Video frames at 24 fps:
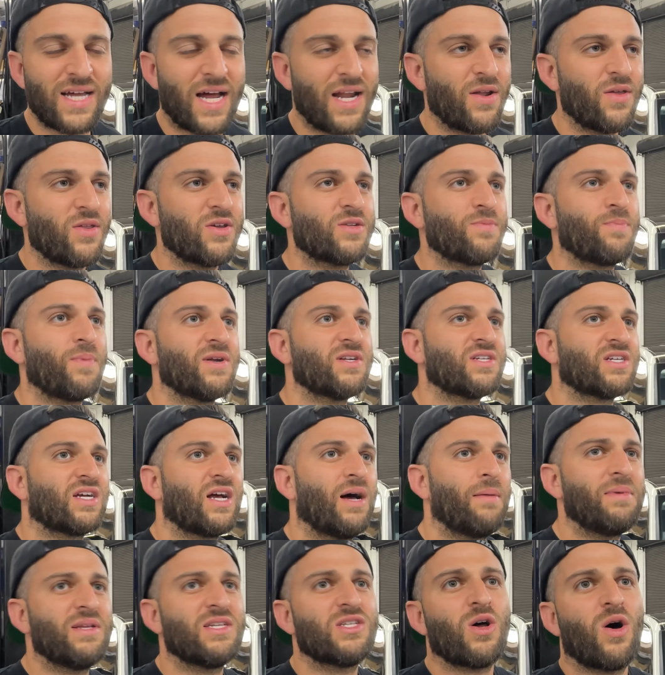I know there's a bunch of
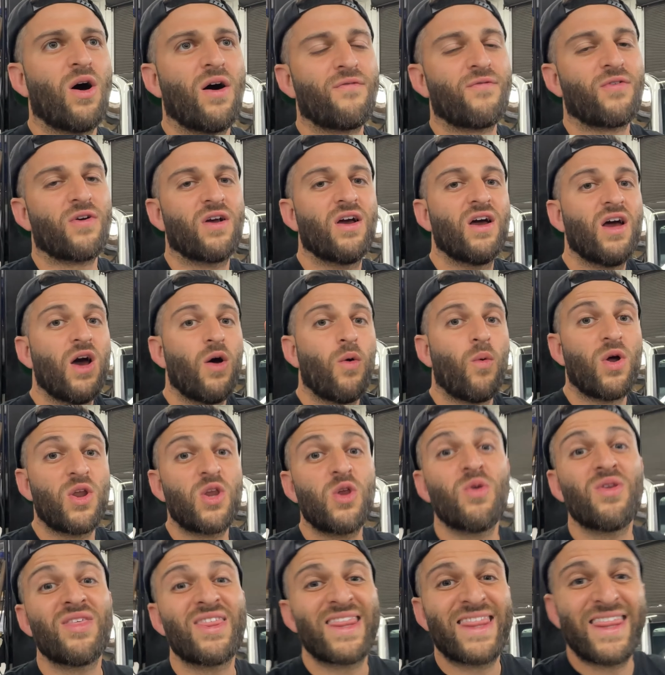companies that offer what
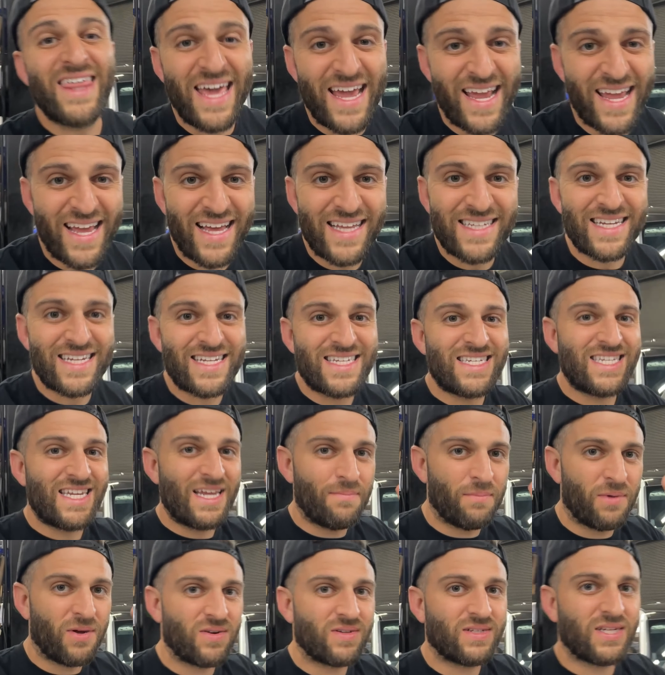you'd think is a
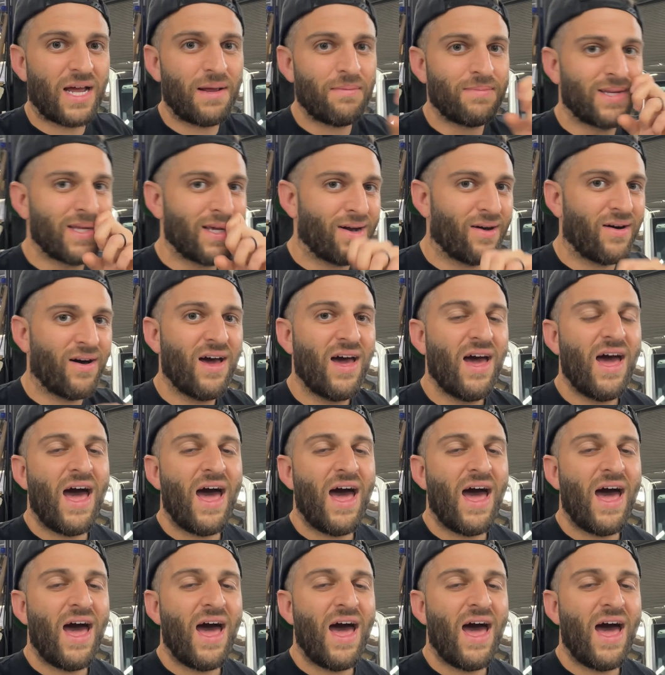similar type deal,